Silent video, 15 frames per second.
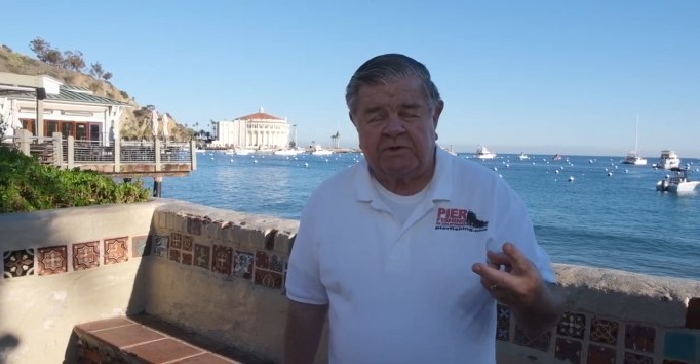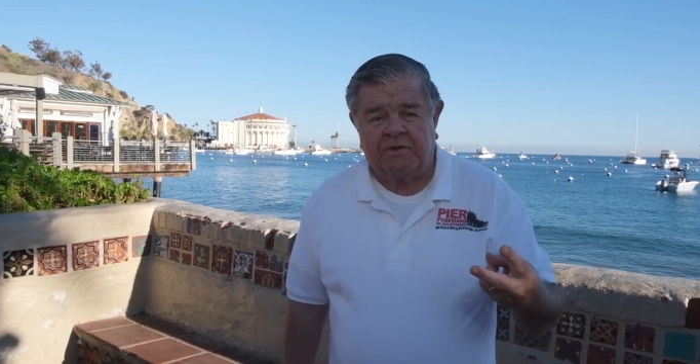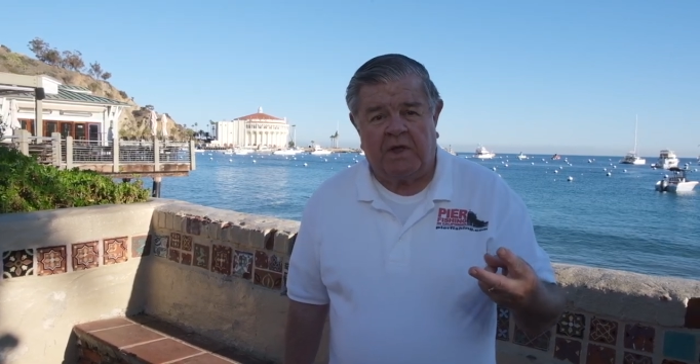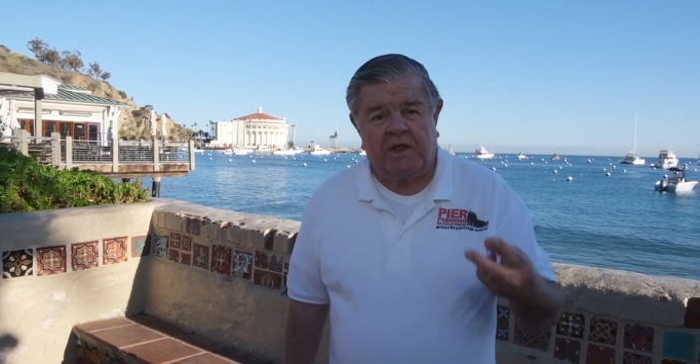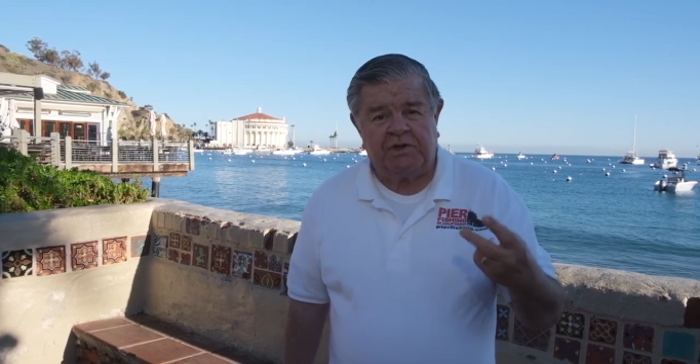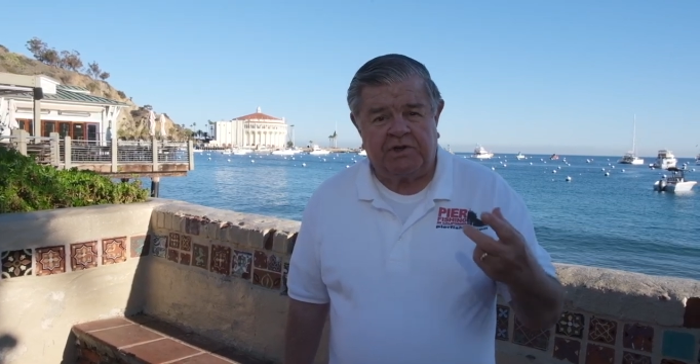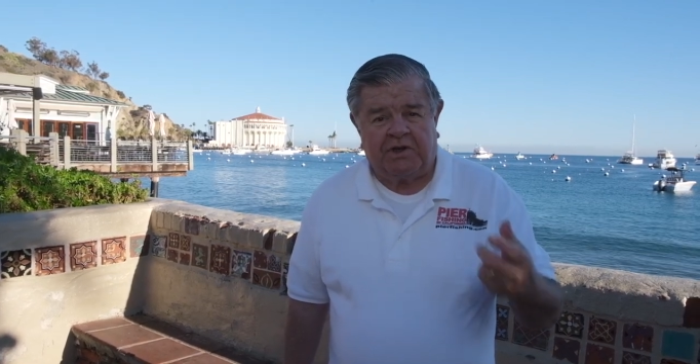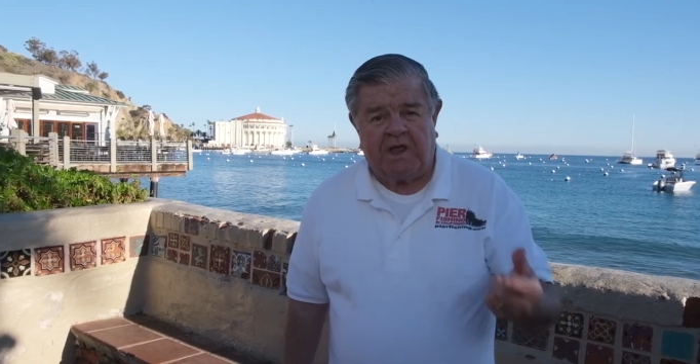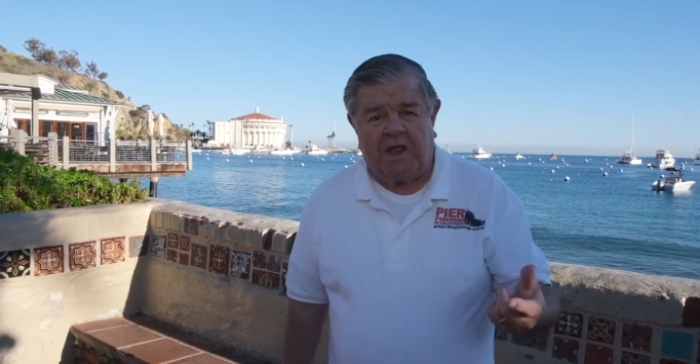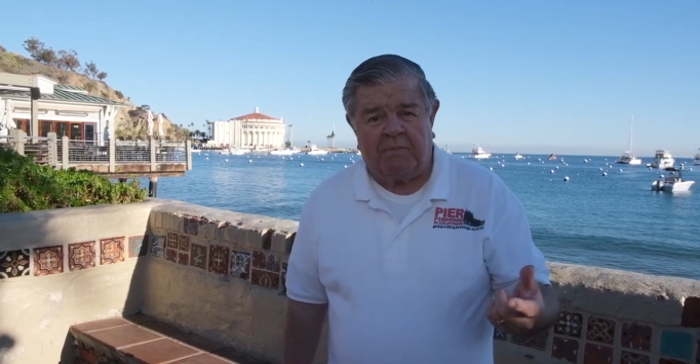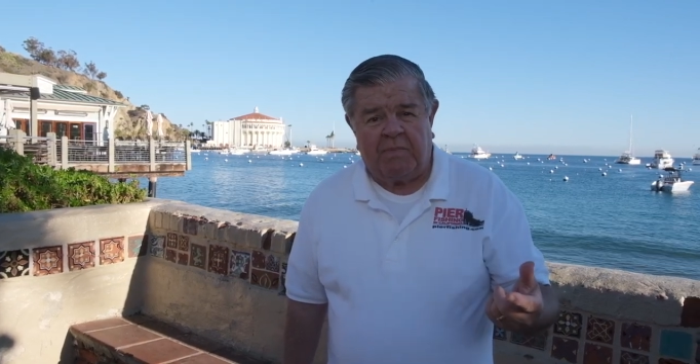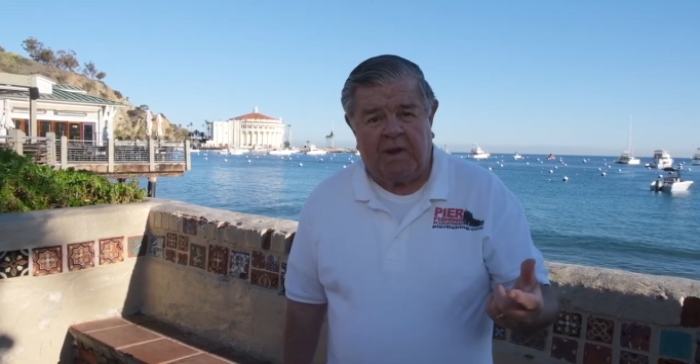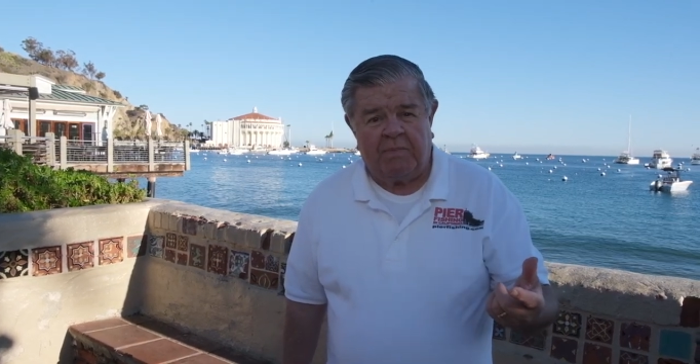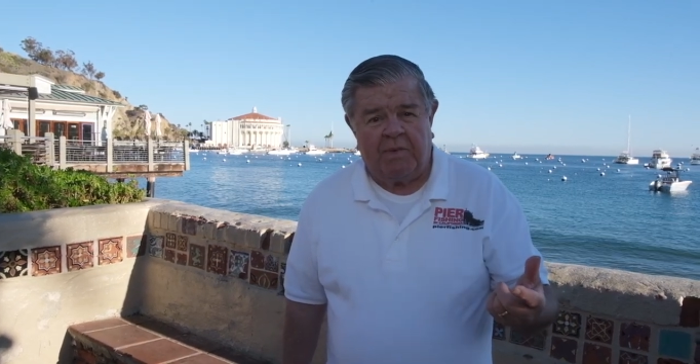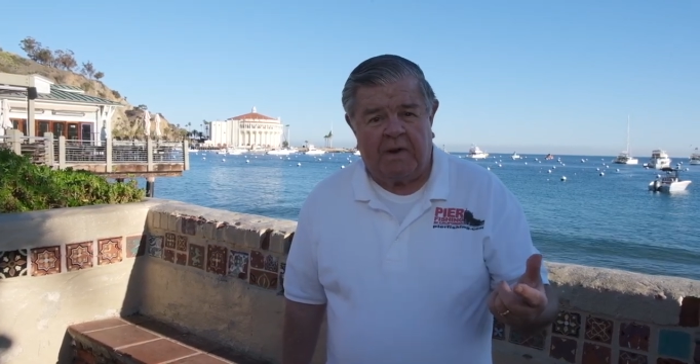to educate
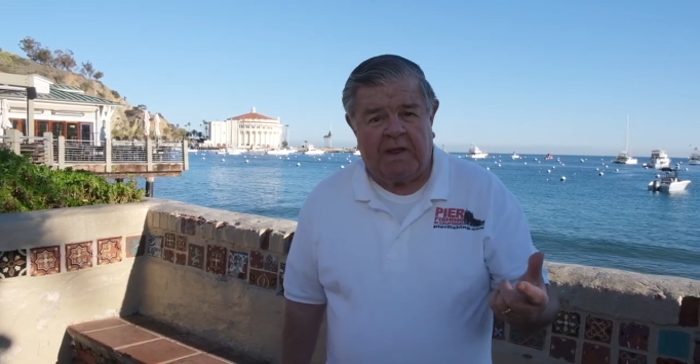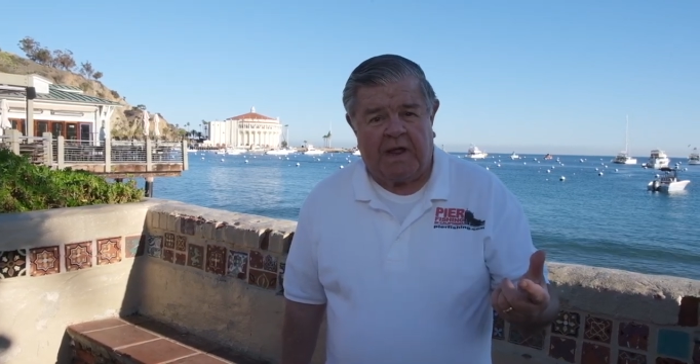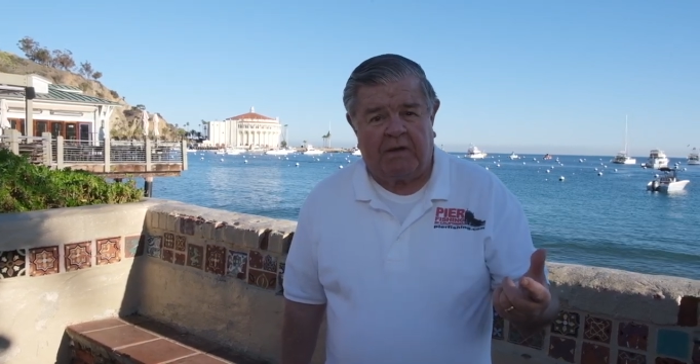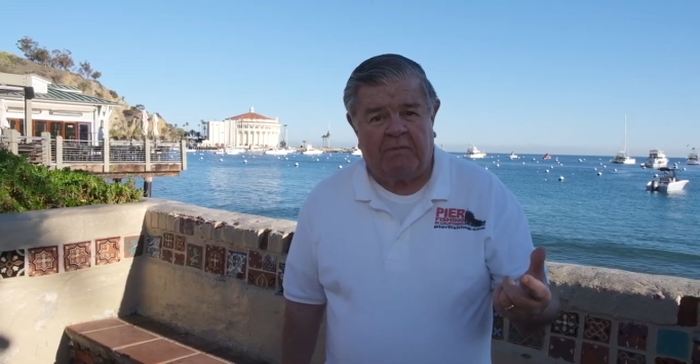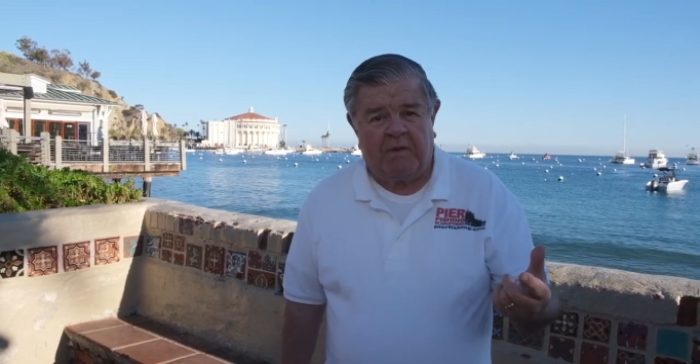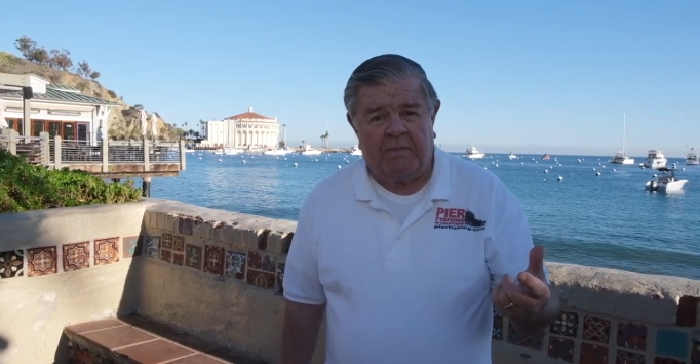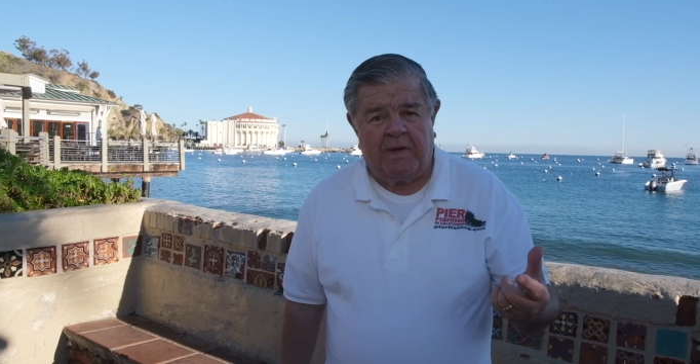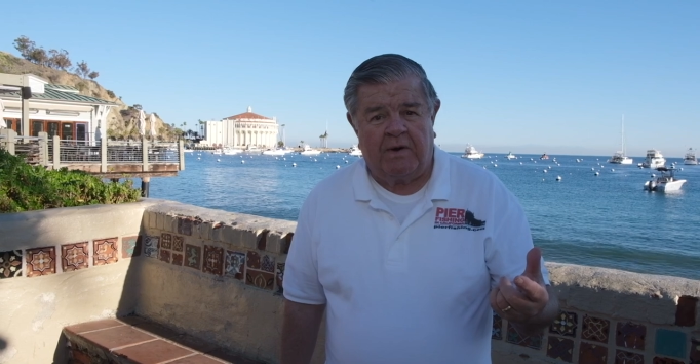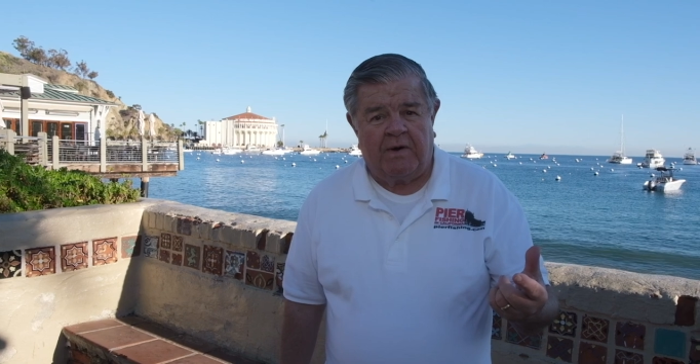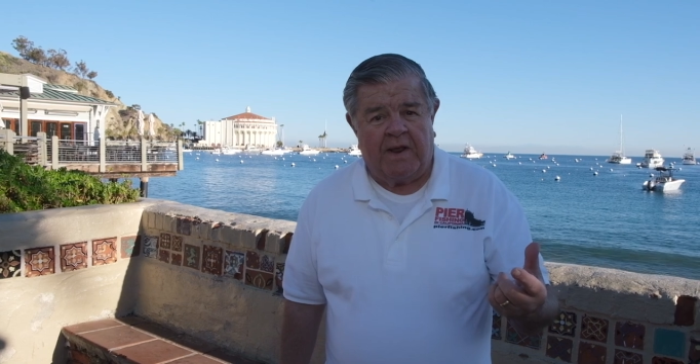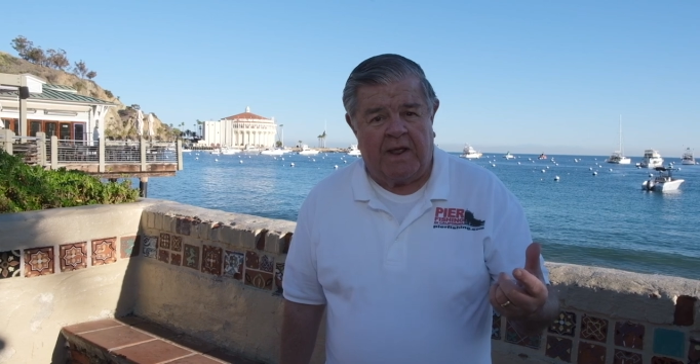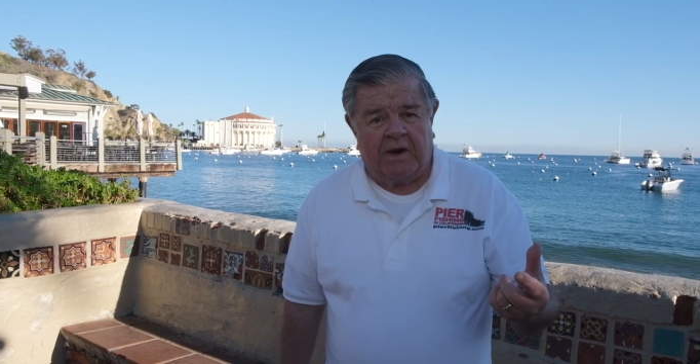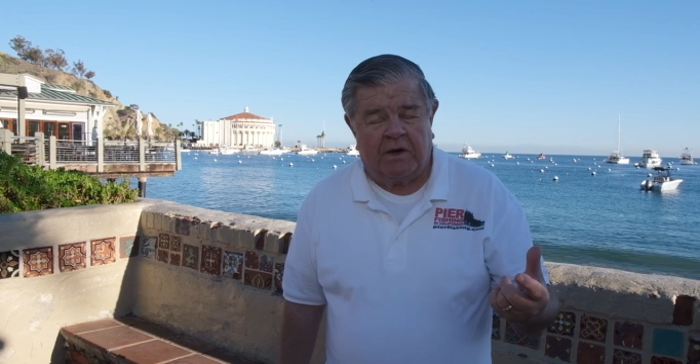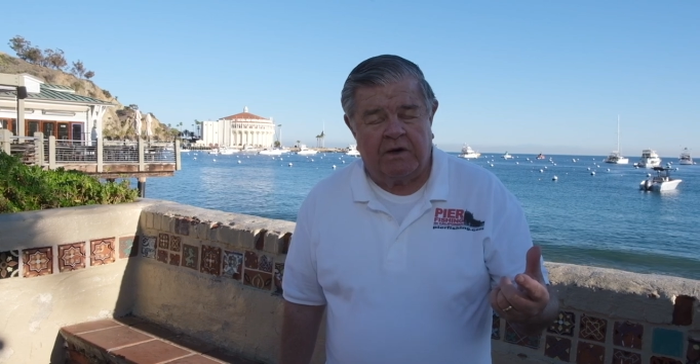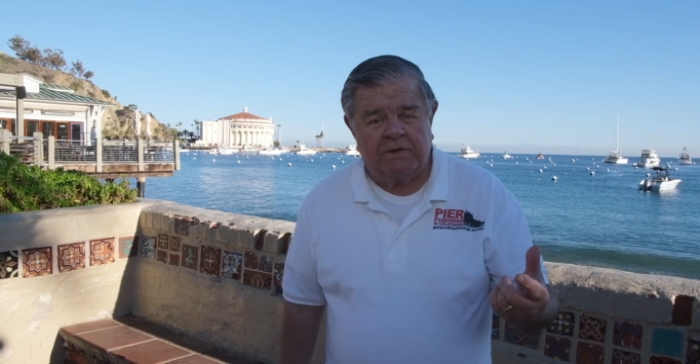people how to be better
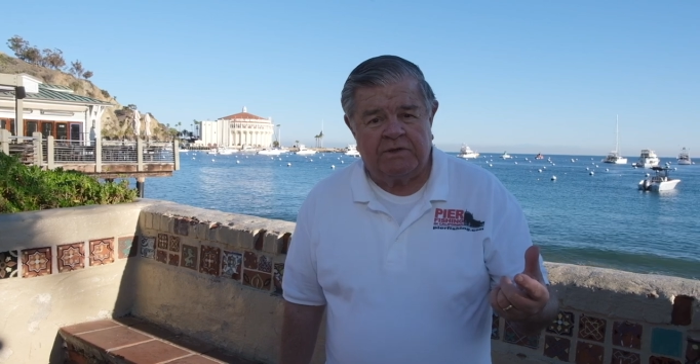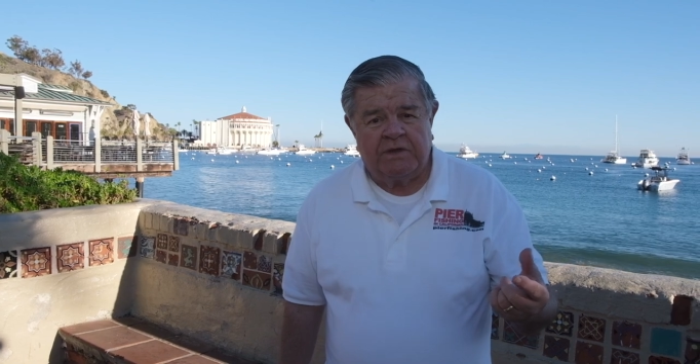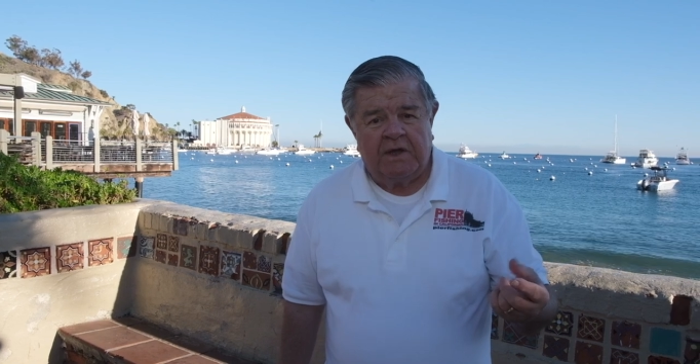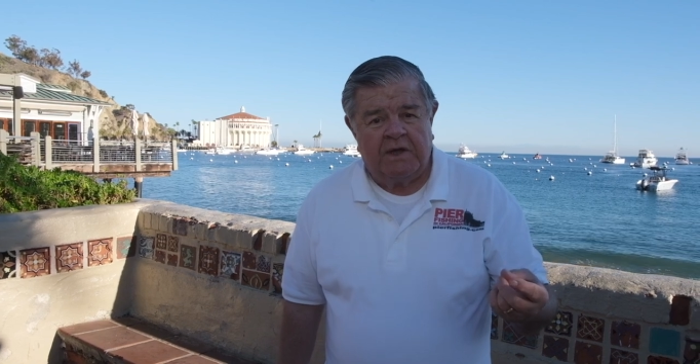anglers.